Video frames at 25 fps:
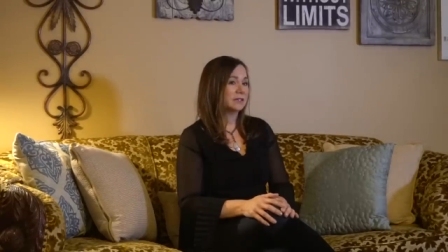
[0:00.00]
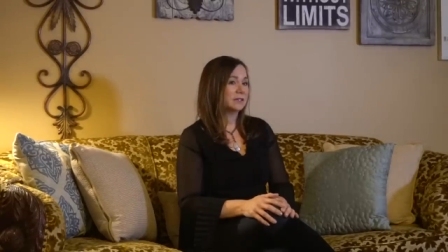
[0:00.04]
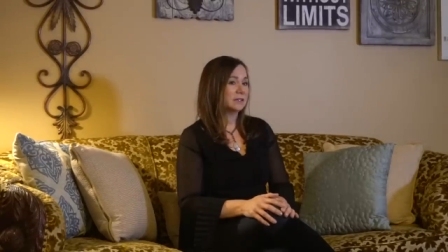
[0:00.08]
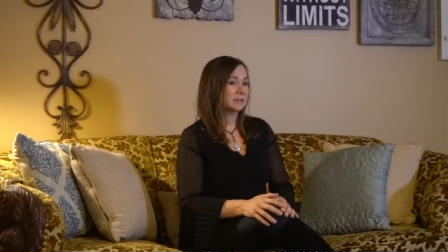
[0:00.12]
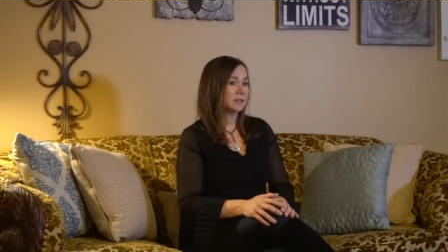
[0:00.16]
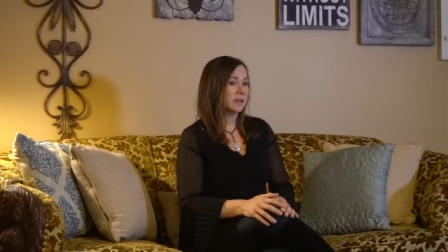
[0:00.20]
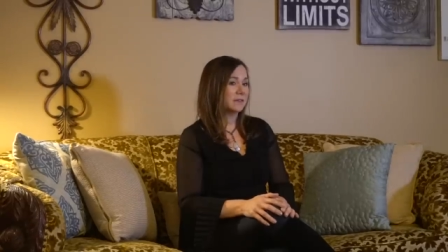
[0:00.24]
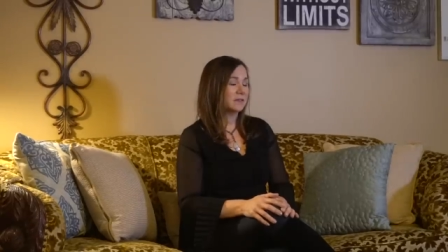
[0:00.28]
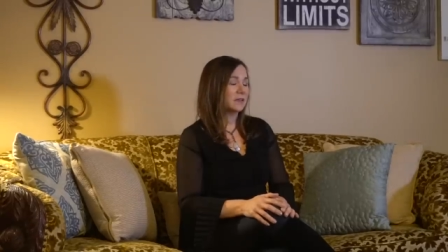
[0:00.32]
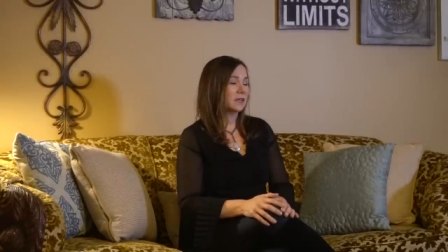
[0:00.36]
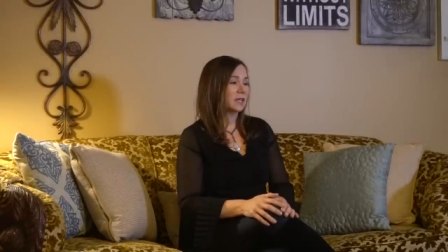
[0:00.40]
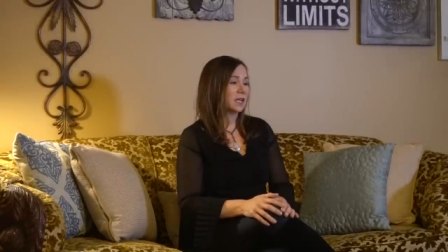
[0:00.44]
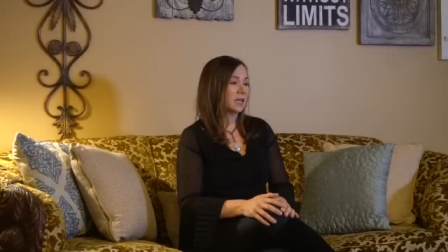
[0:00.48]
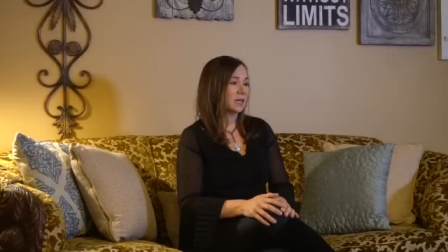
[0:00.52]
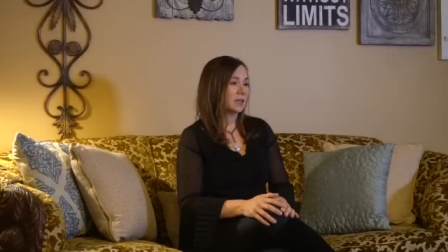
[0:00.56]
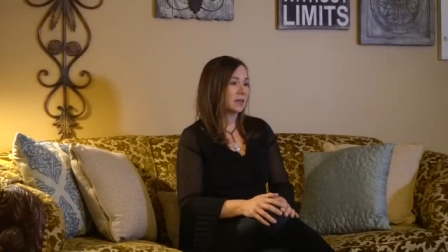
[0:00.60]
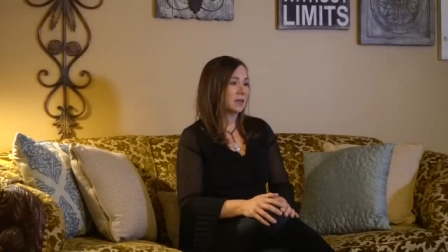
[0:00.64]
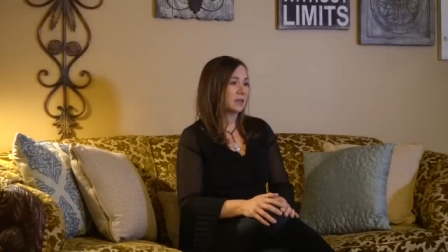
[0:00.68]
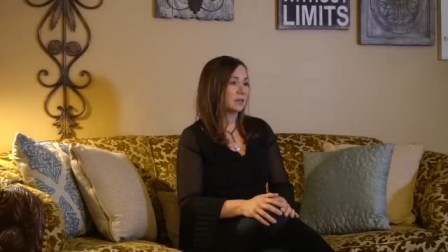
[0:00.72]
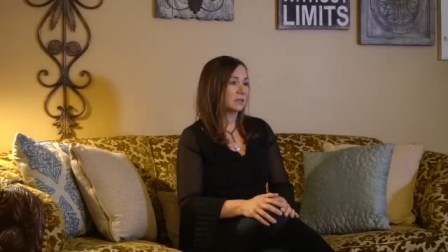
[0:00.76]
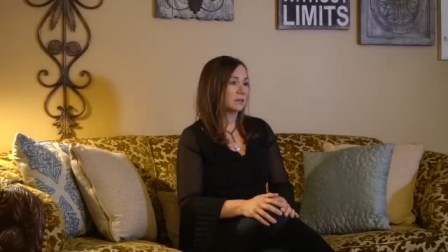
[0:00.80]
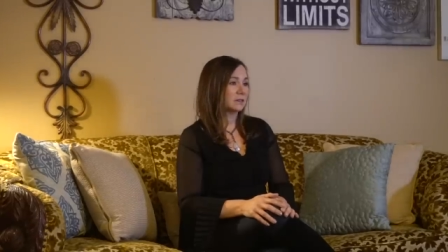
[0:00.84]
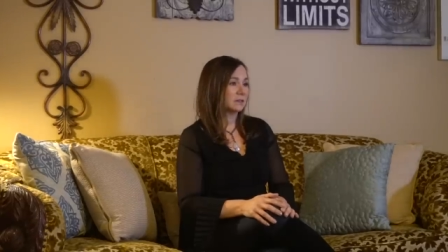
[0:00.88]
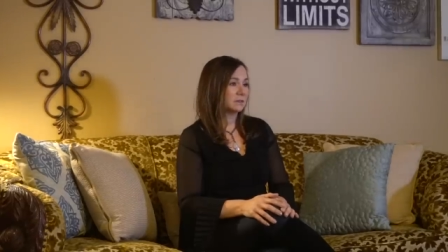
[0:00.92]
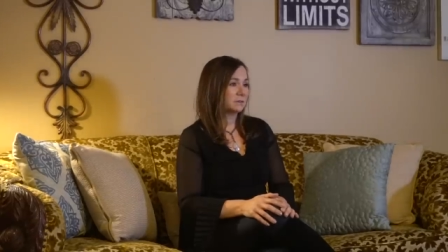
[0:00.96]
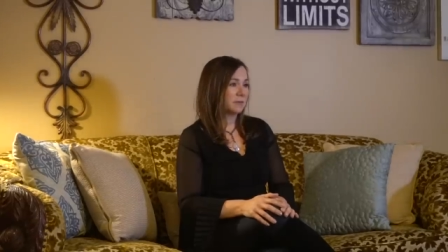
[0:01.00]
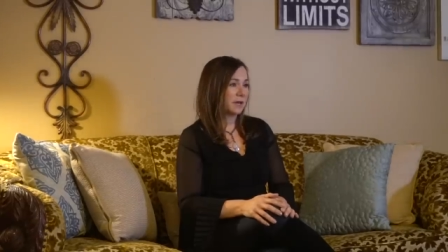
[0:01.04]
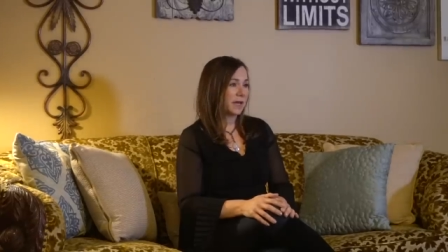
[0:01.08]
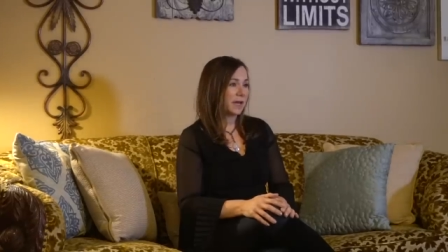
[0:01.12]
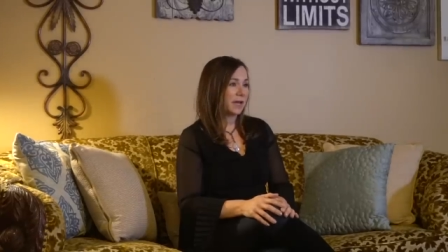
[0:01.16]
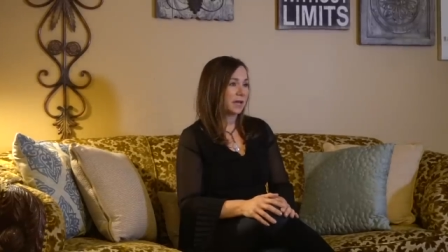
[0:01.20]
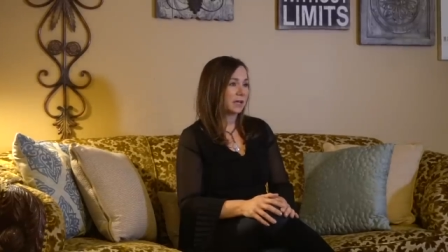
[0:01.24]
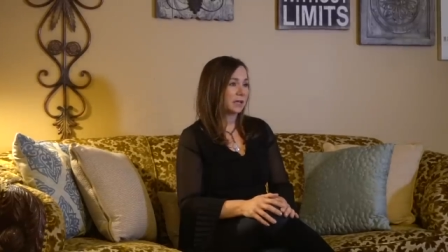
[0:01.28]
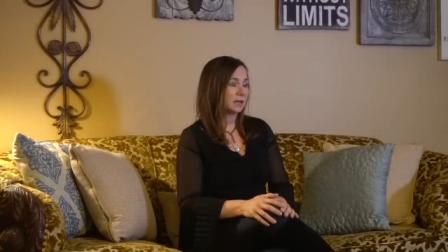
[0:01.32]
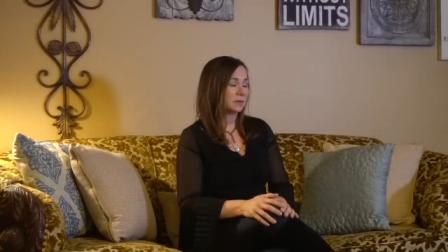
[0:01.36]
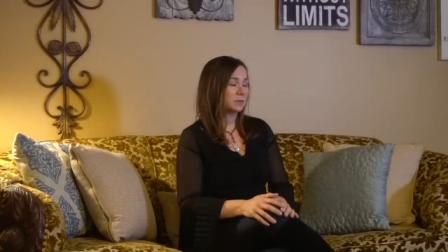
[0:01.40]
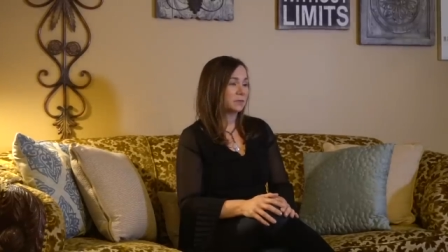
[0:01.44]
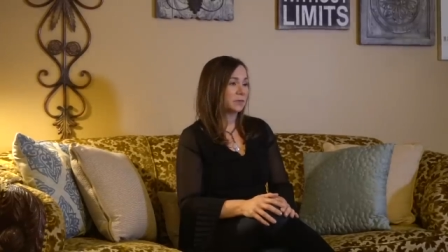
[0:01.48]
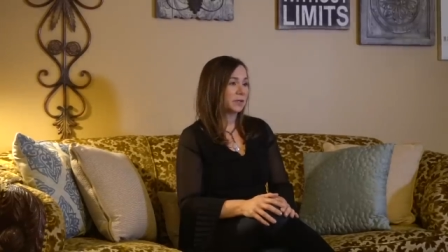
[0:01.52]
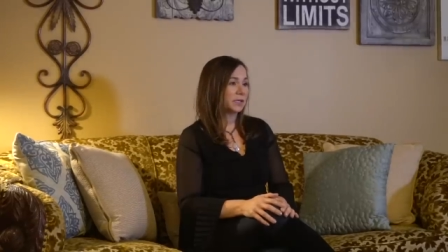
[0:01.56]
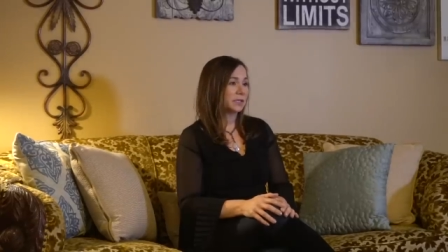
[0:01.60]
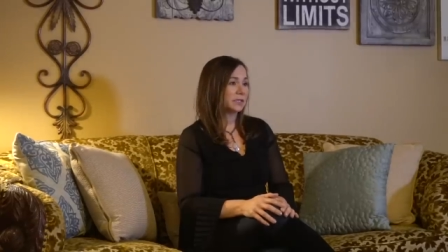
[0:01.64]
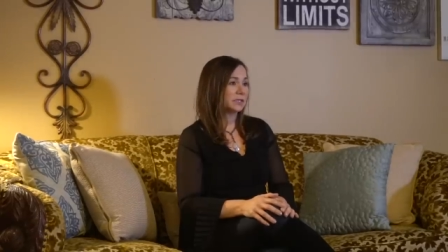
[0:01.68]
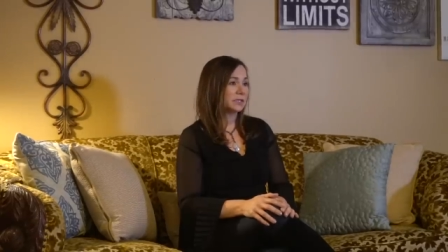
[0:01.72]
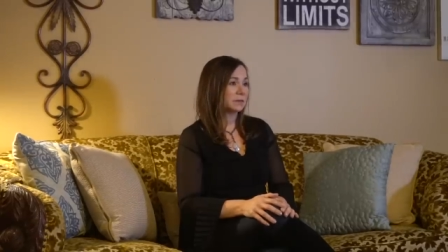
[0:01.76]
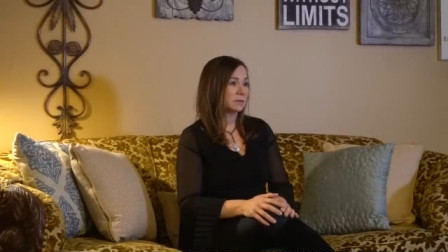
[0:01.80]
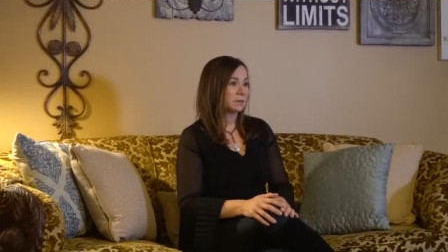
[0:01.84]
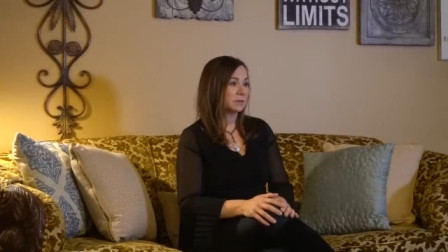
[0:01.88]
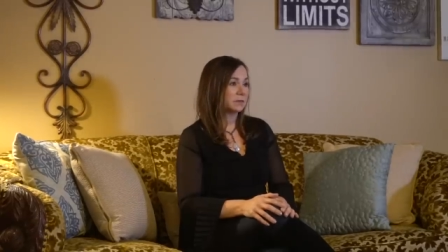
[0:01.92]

to let the cat out of the bag and bring some